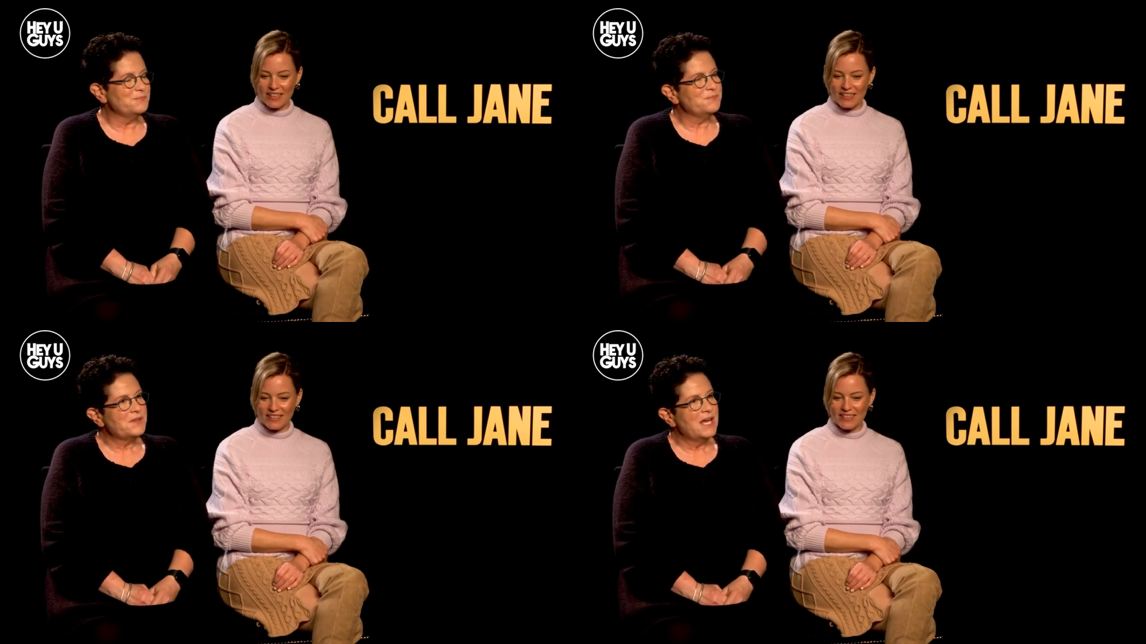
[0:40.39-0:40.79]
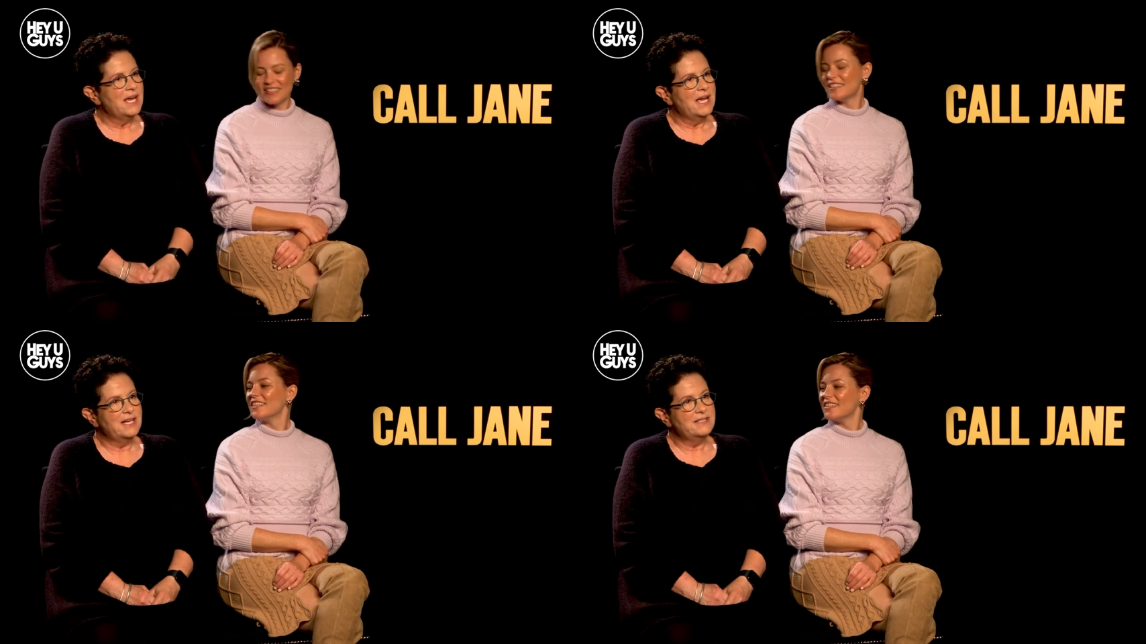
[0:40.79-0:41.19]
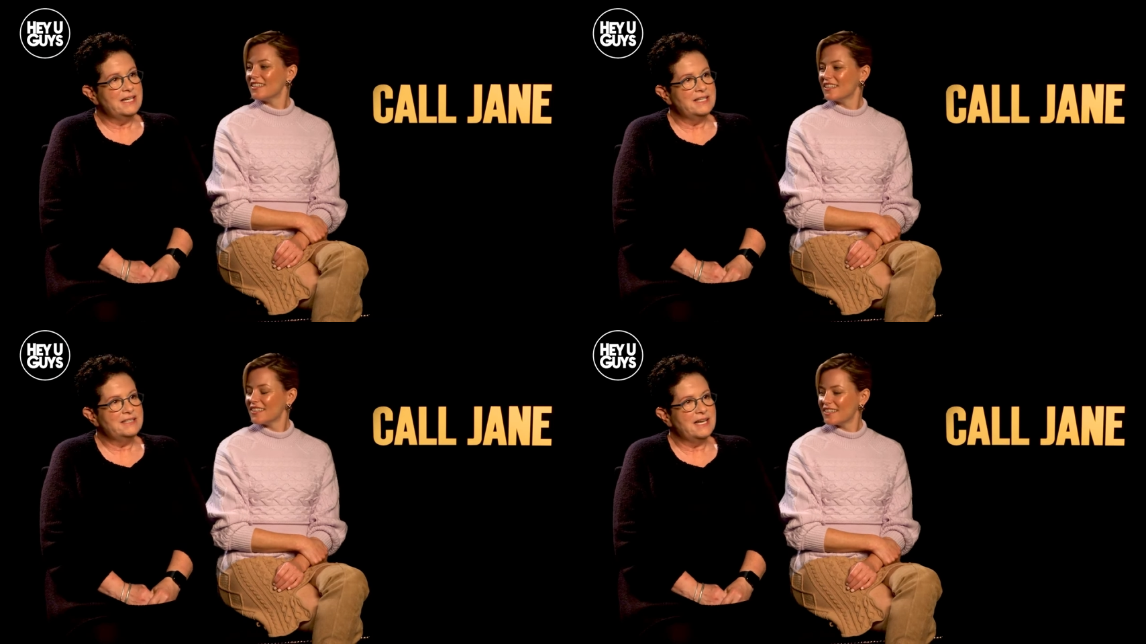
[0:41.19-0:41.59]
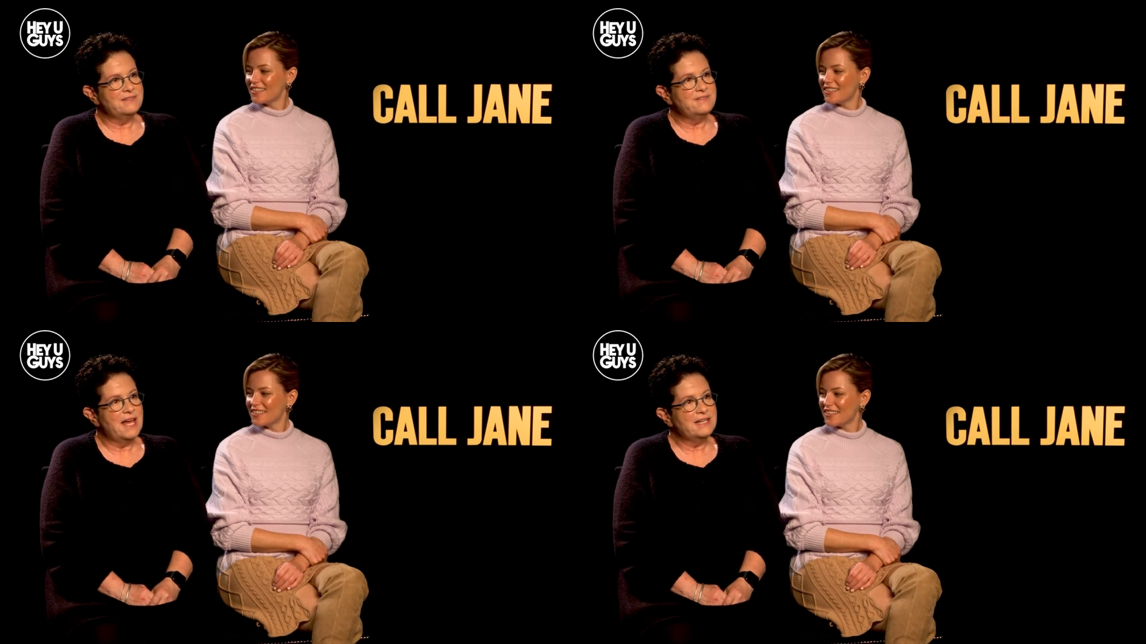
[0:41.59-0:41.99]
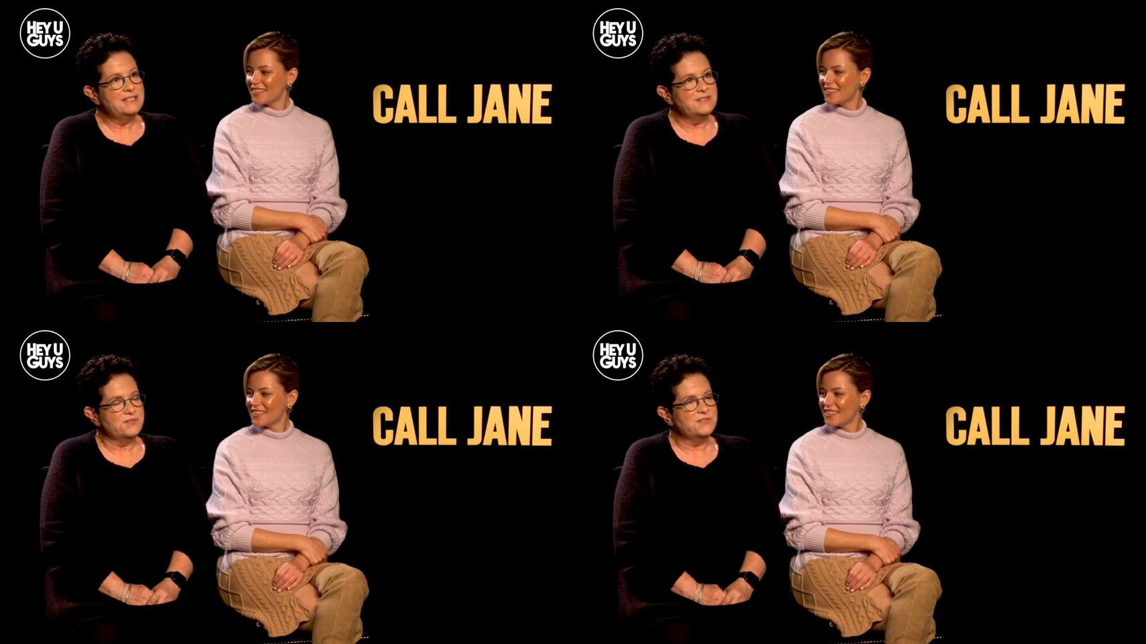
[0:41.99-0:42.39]
Speaker 1: Um, and, and, and that
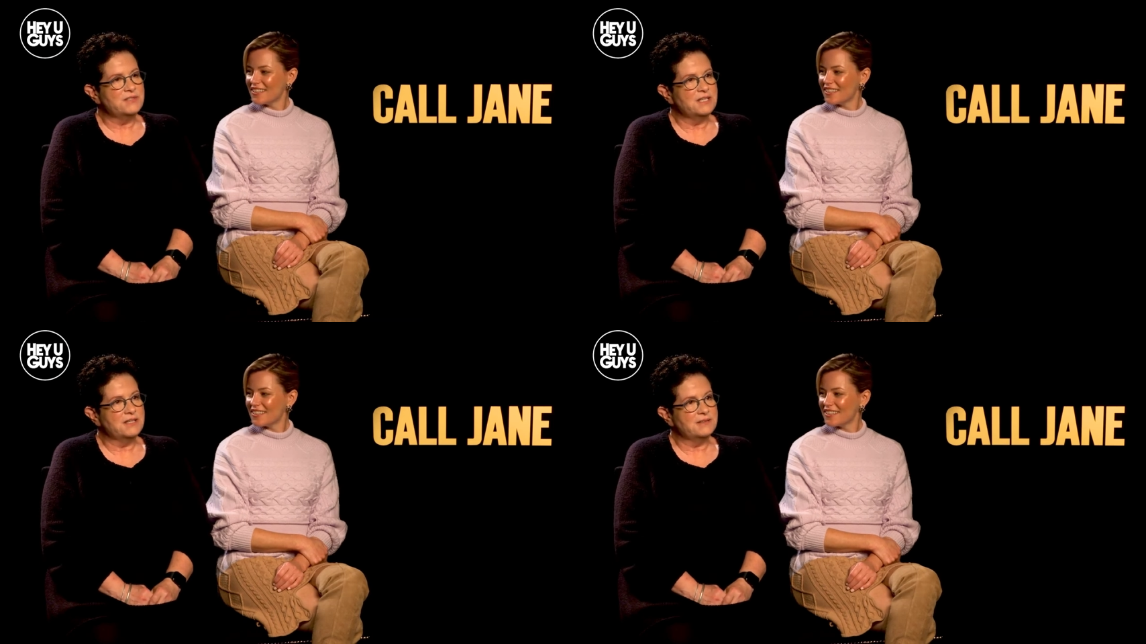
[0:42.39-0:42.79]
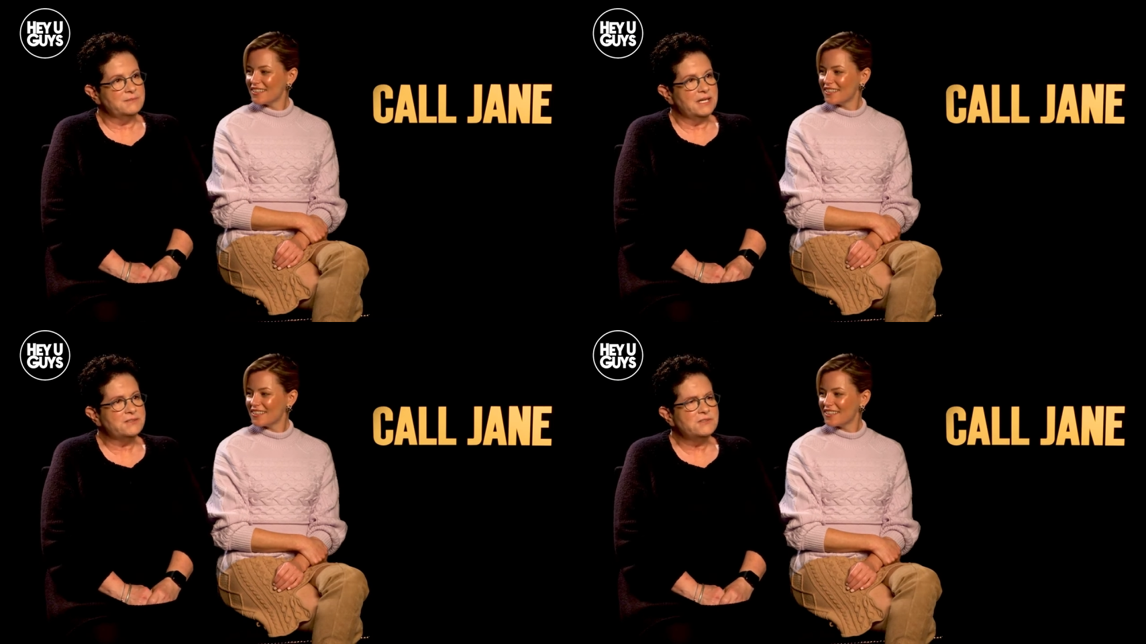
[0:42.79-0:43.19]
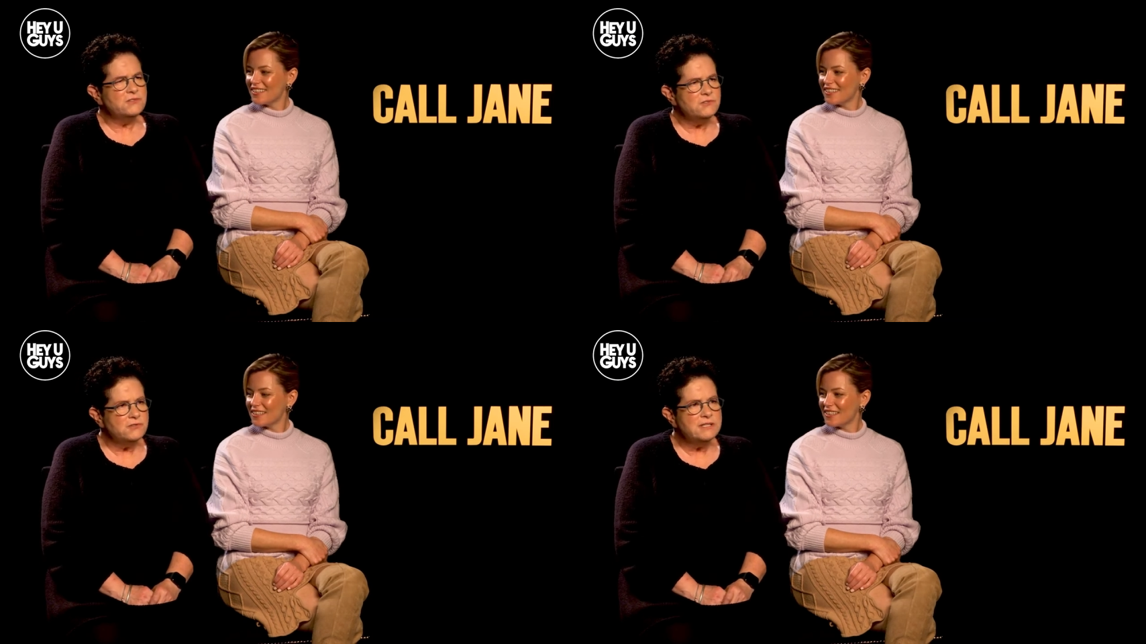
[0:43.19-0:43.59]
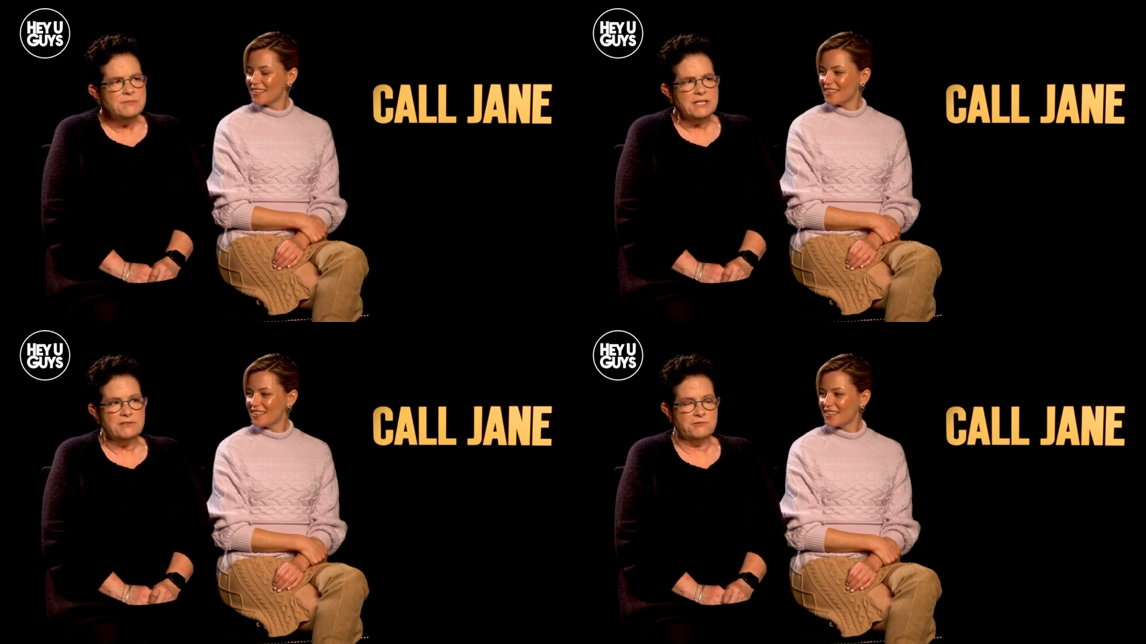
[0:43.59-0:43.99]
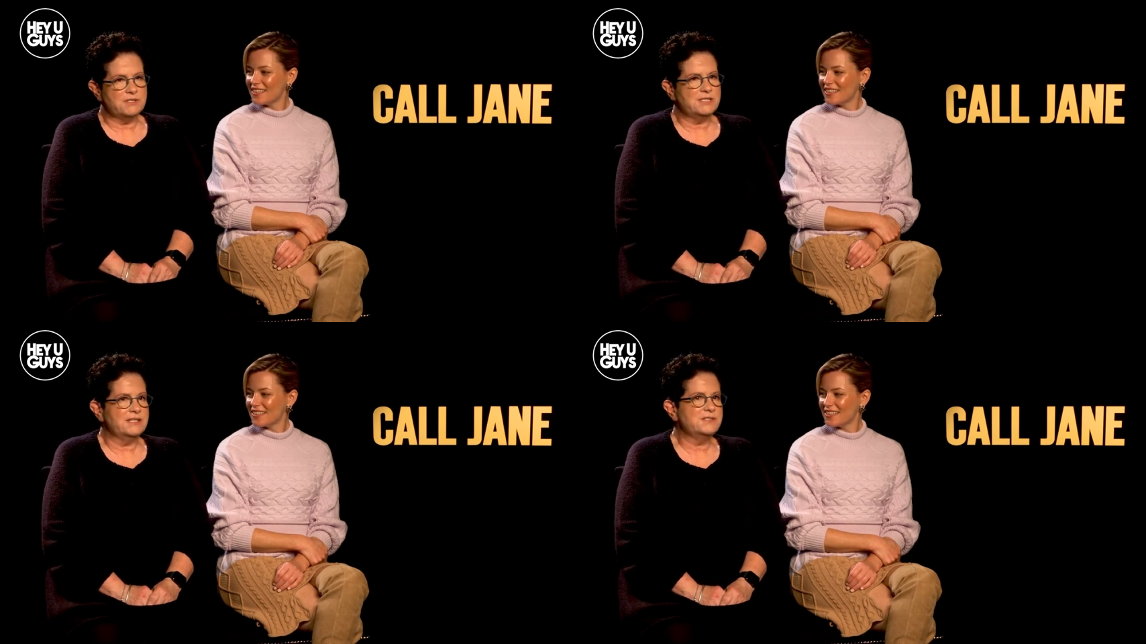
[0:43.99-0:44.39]
is um, extremely
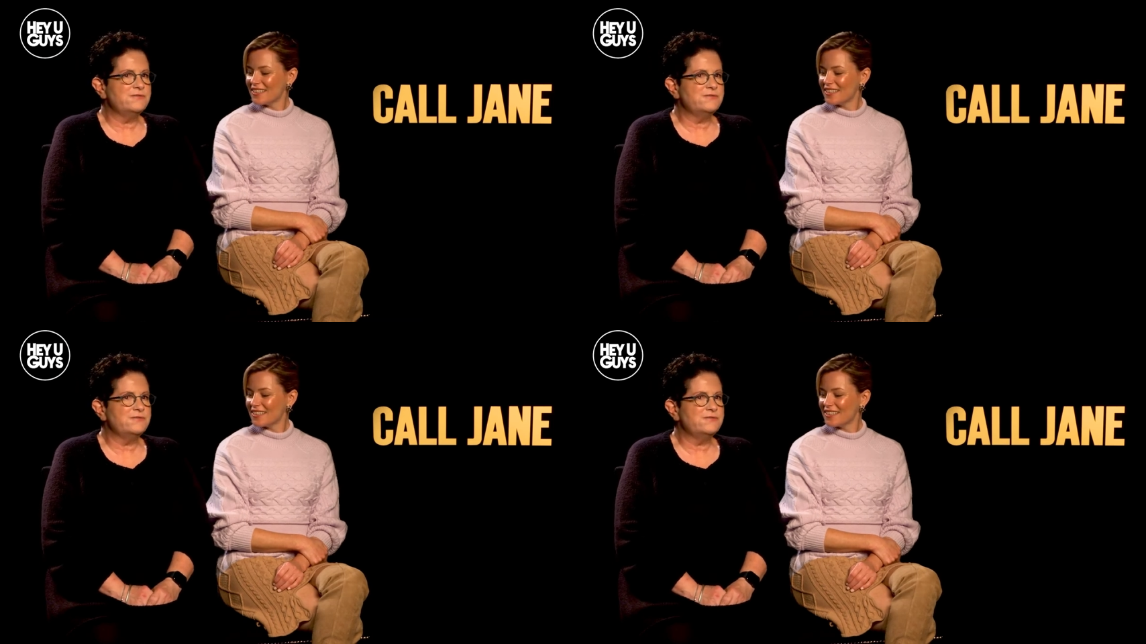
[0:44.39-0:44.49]
interesting. It's